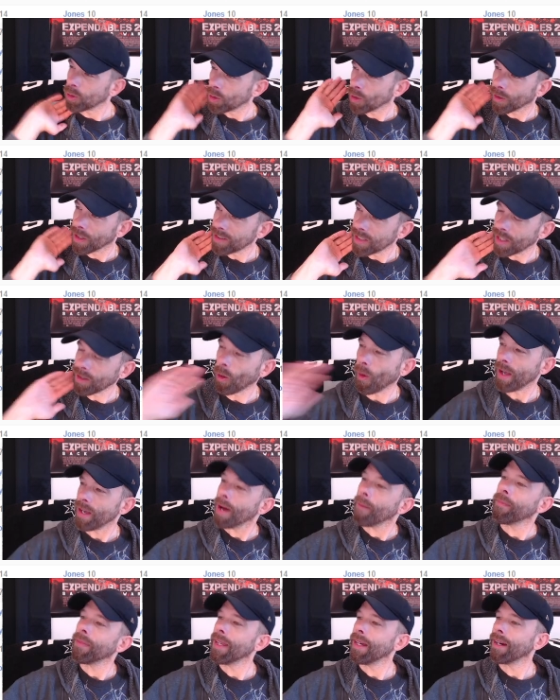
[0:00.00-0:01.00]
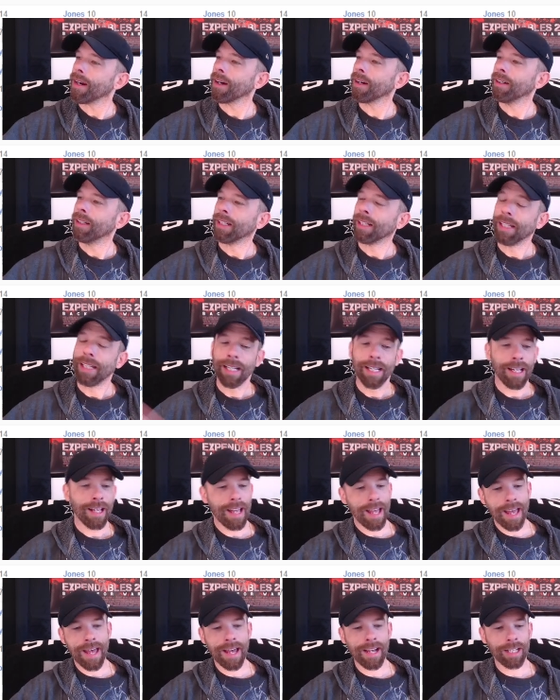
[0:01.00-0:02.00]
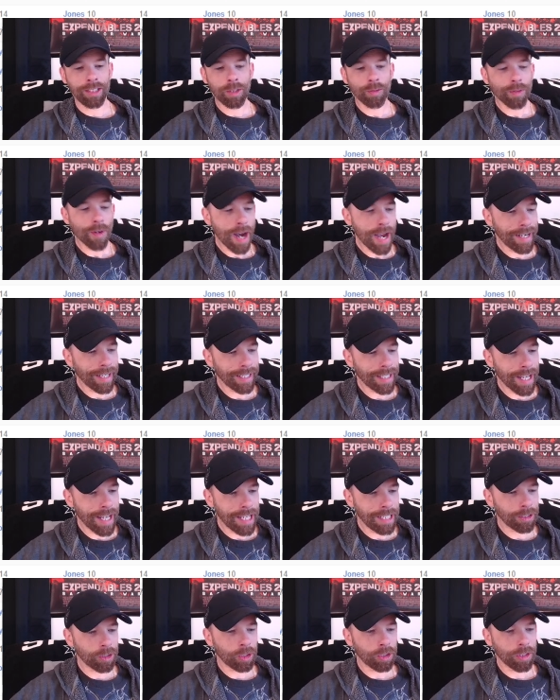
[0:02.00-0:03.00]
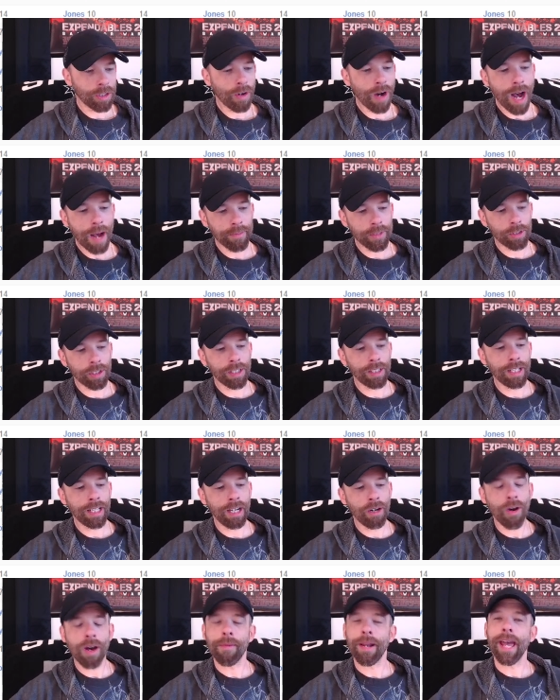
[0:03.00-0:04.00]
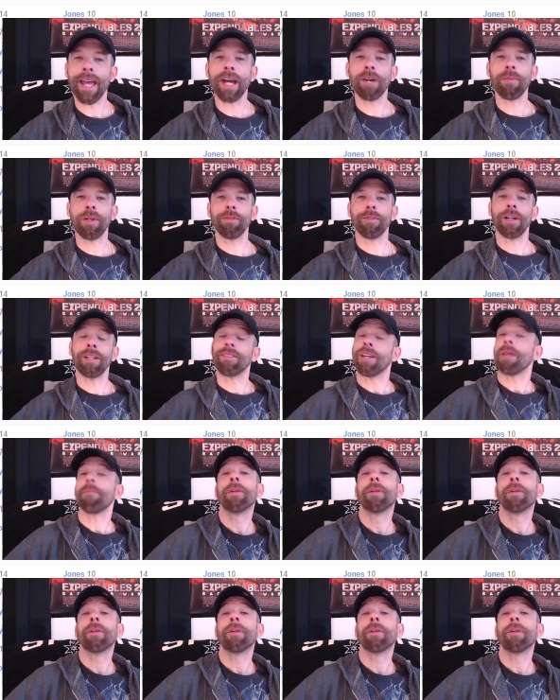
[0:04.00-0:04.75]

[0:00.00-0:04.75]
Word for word: store that's on the way up there and it's a Friday night, so I'm just gonna, you know, I'm gonna hang out with my friends. And I'm